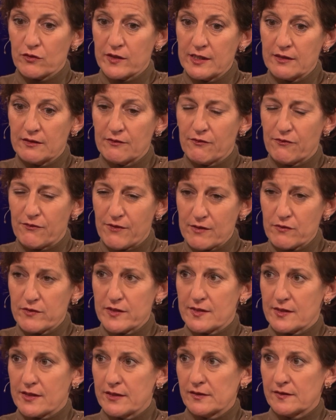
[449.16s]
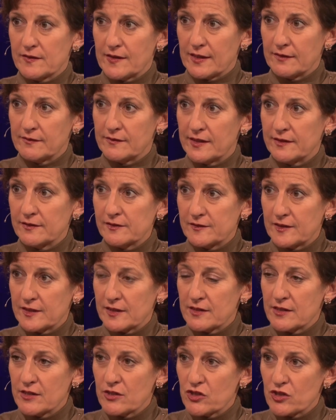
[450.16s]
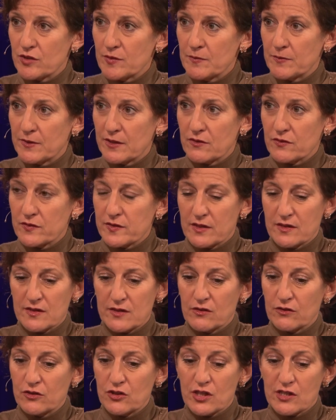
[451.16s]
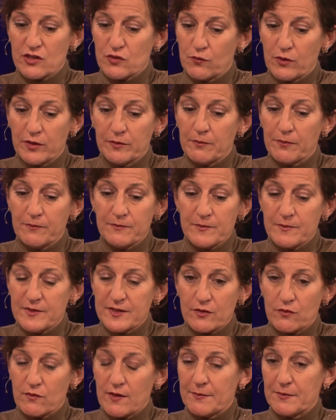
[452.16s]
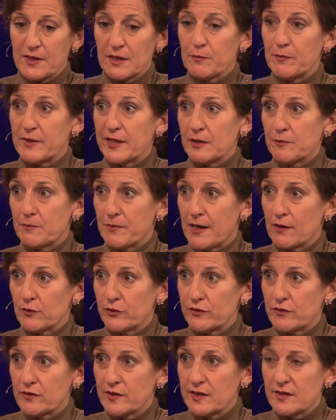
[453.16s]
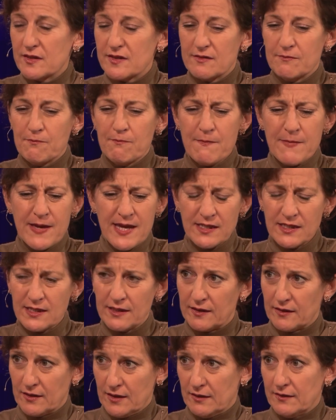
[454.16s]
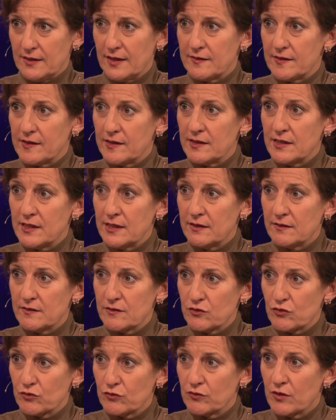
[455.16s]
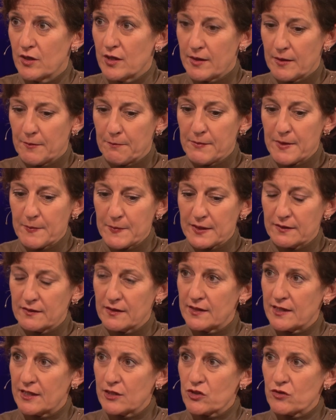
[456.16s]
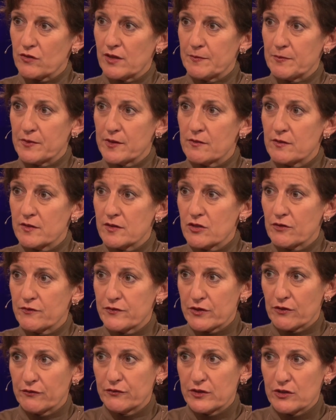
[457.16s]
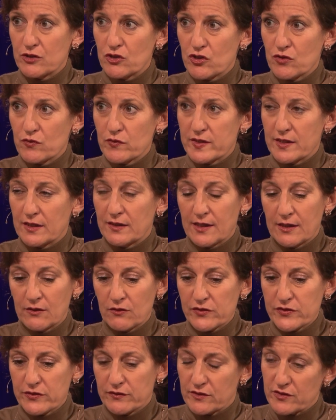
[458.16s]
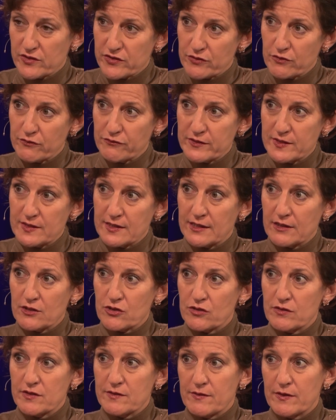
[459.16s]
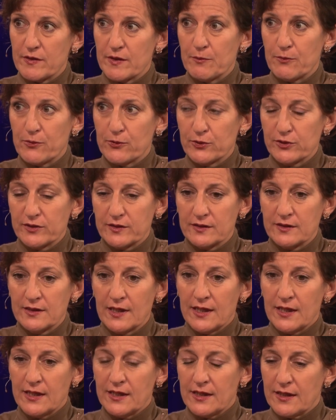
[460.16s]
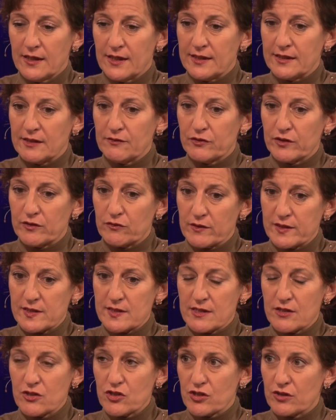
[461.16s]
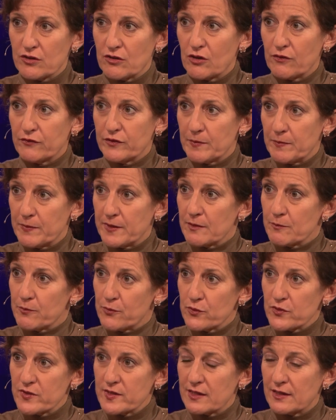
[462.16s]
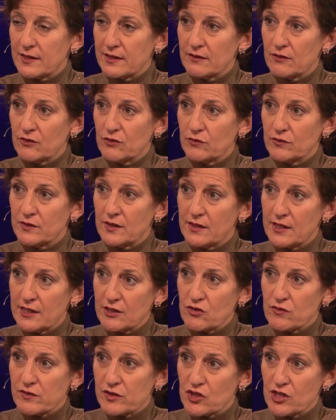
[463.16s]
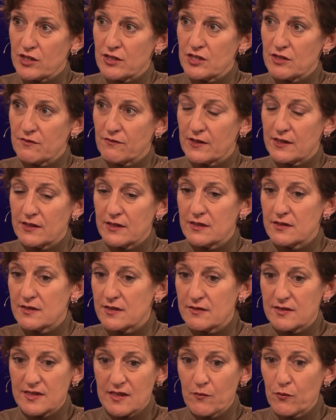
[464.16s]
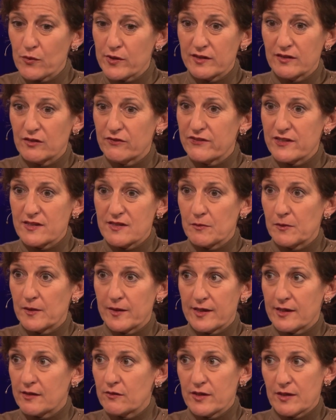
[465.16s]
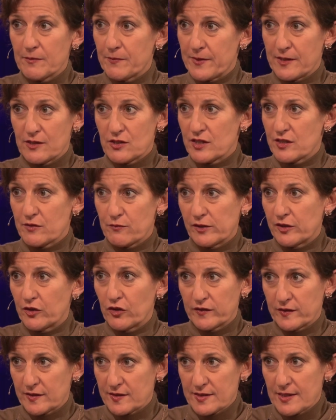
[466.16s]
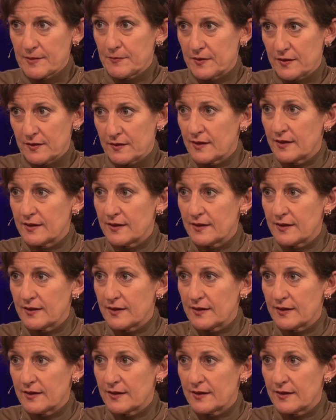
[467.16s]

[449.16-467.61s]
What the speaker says: You need a very skilled dental technician because it's not just one ceramic pink powder. It's many that they need to mimic the natural appearance of soft tissues, and then also the surface texture is very important. And if the transition of the pink porcelain to the natural gingiva is somewhere in the visible area, patients will not accept it.